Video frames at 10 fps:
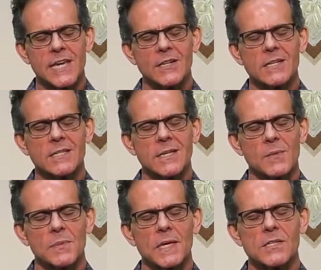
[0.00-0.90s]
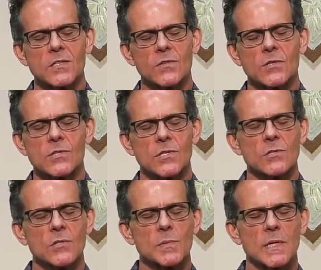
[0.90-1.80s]
down into that place of your
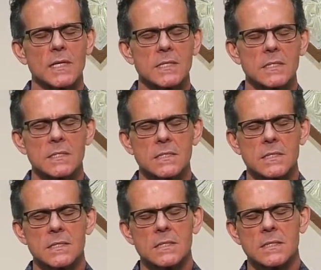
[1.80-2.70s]
solar plexus,